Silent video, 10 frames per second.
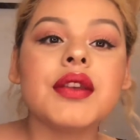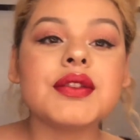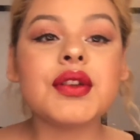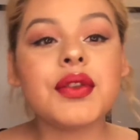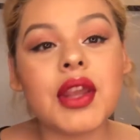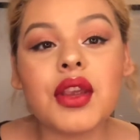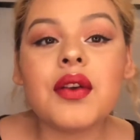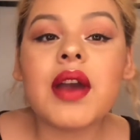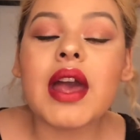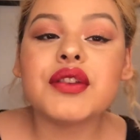So thank
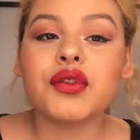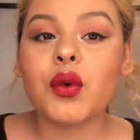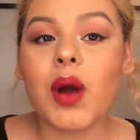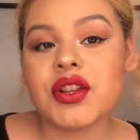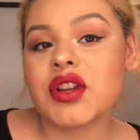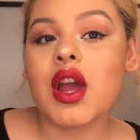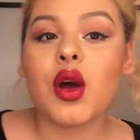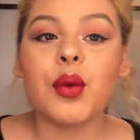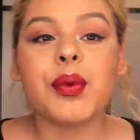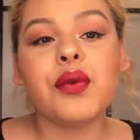you guys for watching. I
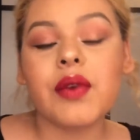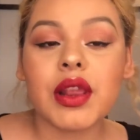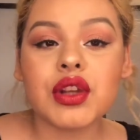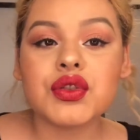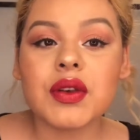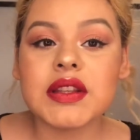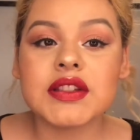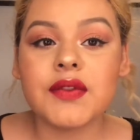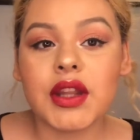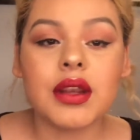hope you really enjoyed
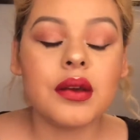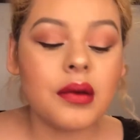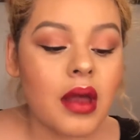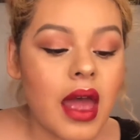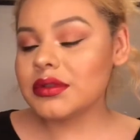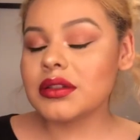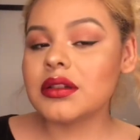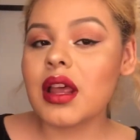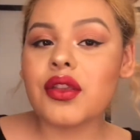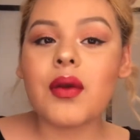this video.
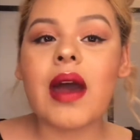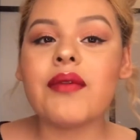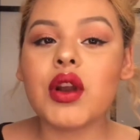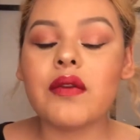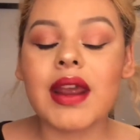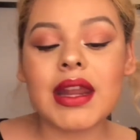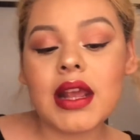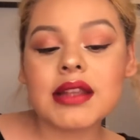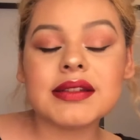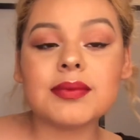If you haven't
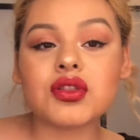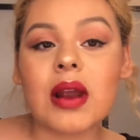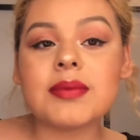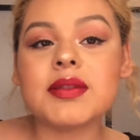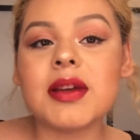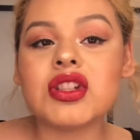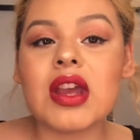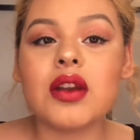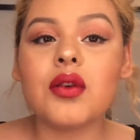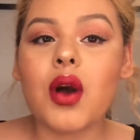already, subscribe to my
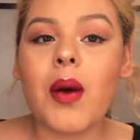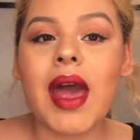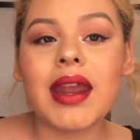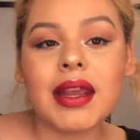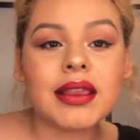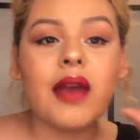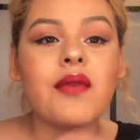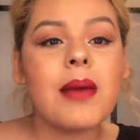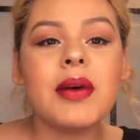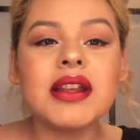channel. Go ahead, hit that
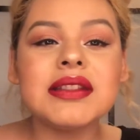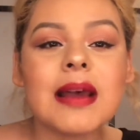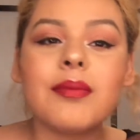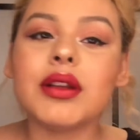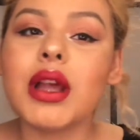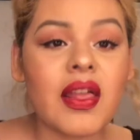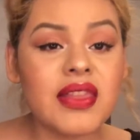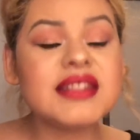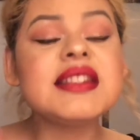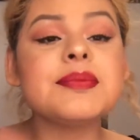red button down below.
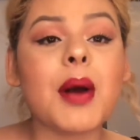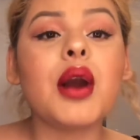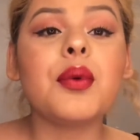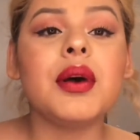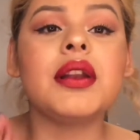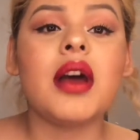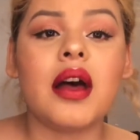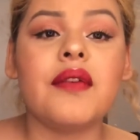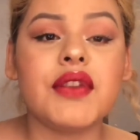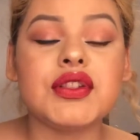This is part 1
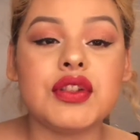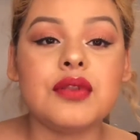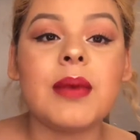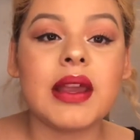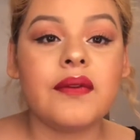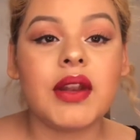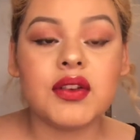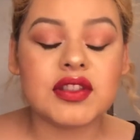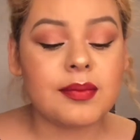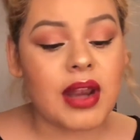of the 2 makeup
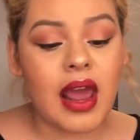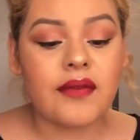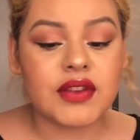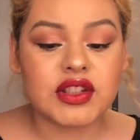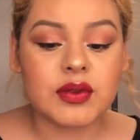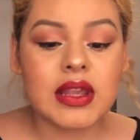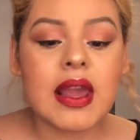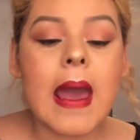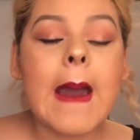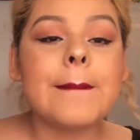videos I'm gonna have this week.
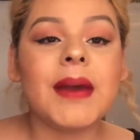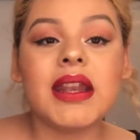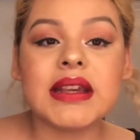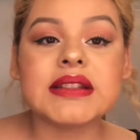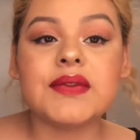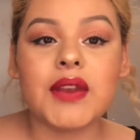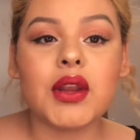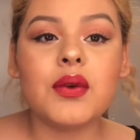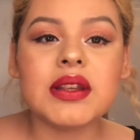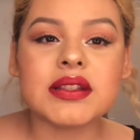My next
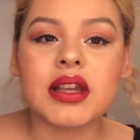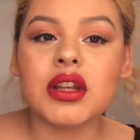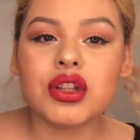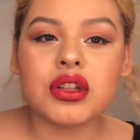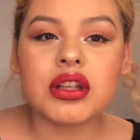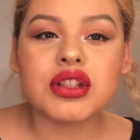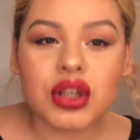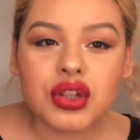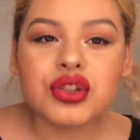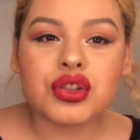video is
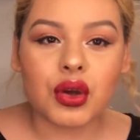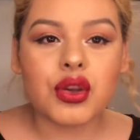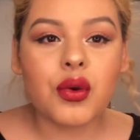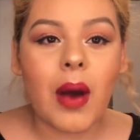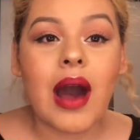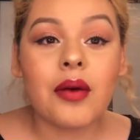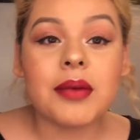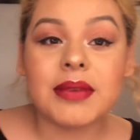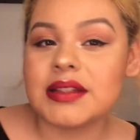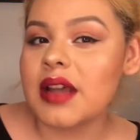gonna show you how I
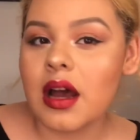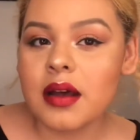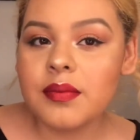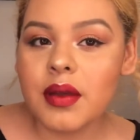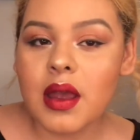mess up,